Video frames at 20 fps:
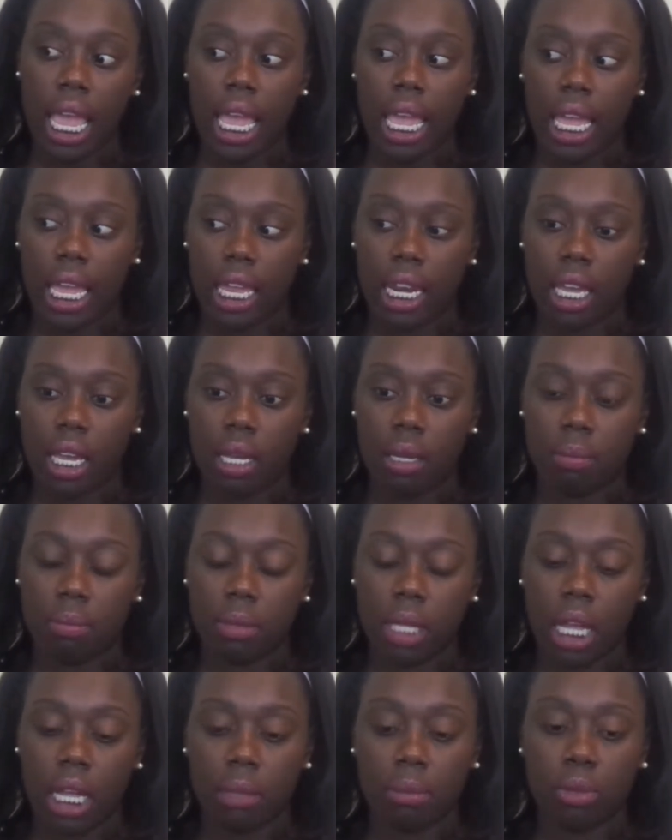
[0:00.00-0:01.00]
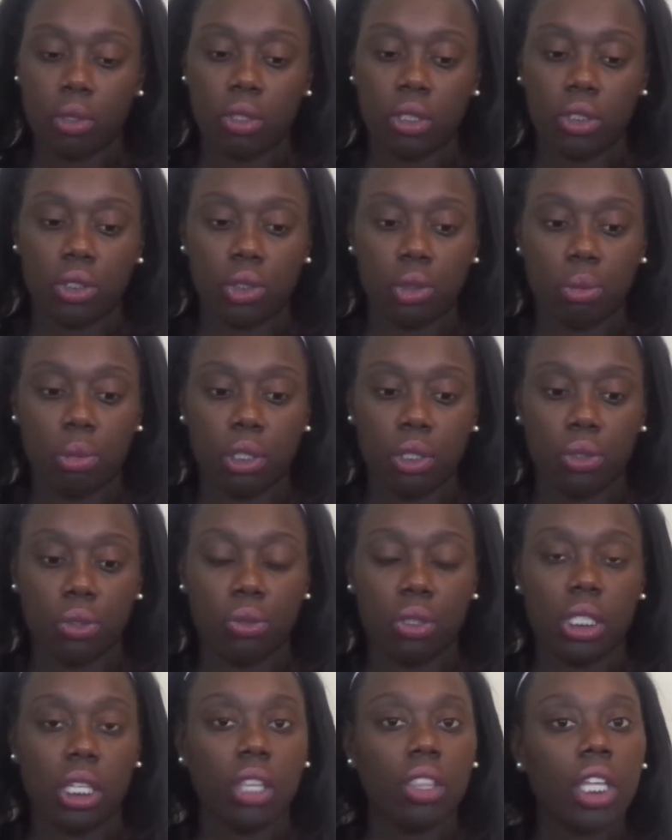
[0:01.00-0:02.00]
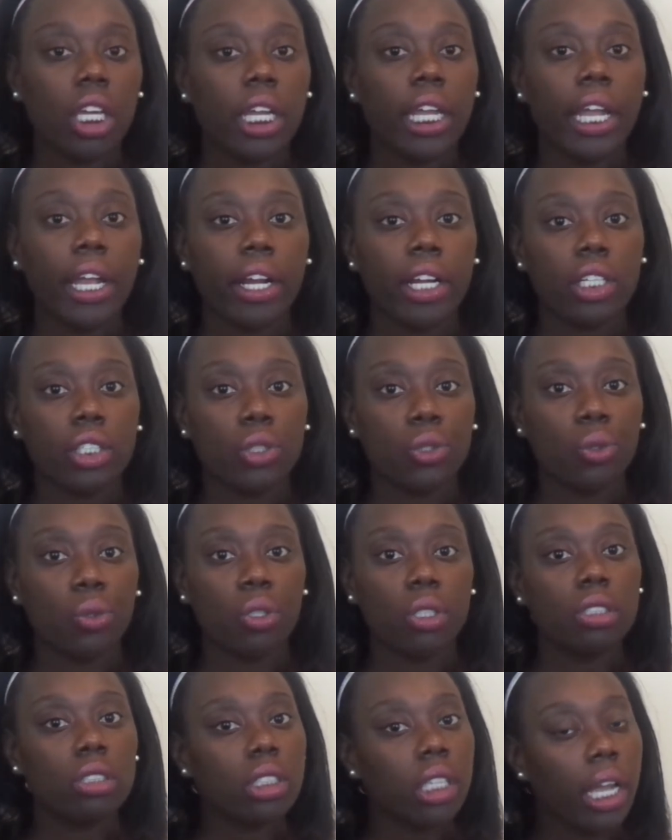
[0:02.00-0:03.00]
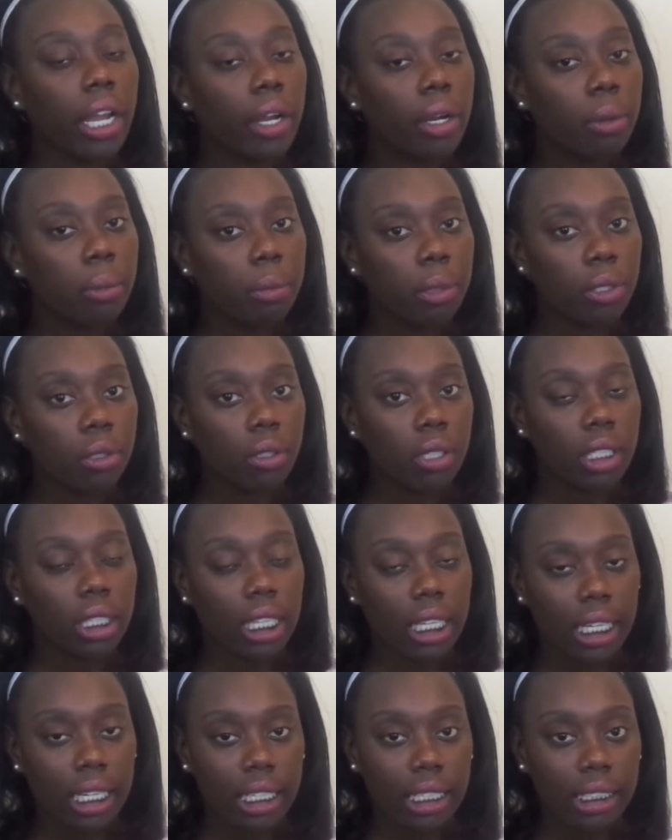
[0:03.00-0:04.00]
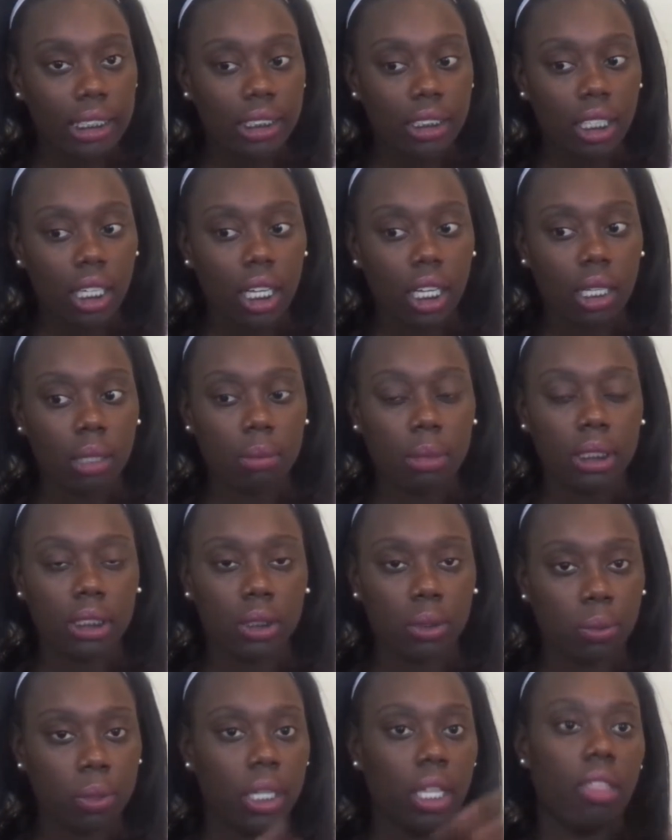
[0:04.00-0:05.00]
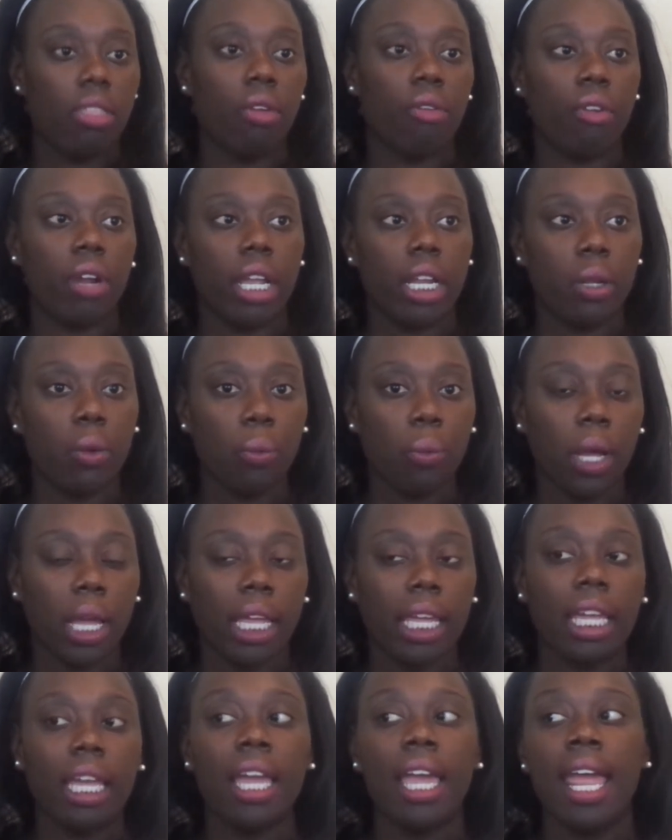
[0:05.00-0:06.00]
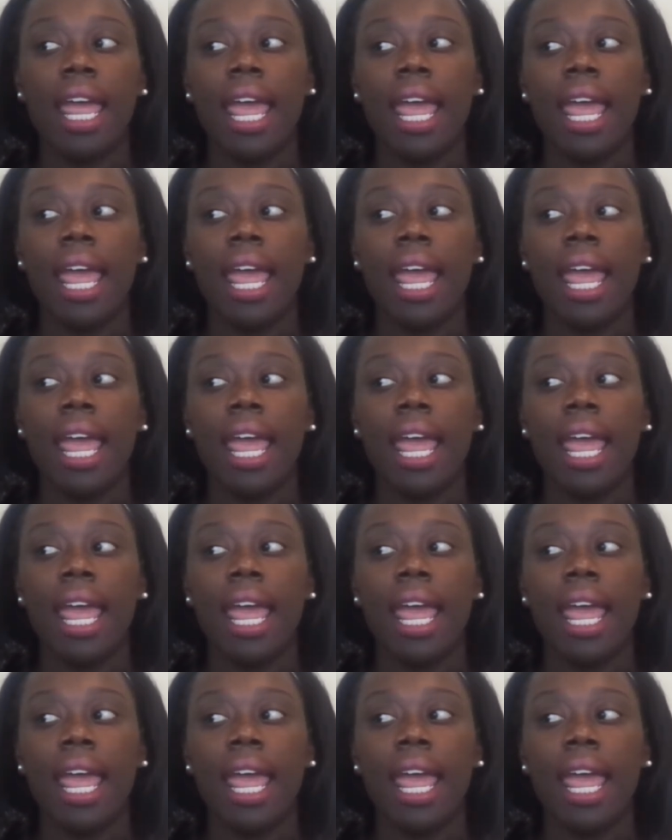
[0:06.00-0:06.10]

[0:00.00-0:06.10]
And I'm going to be using the Kara's Daughters Hair Milk line. It's the one in the red and white.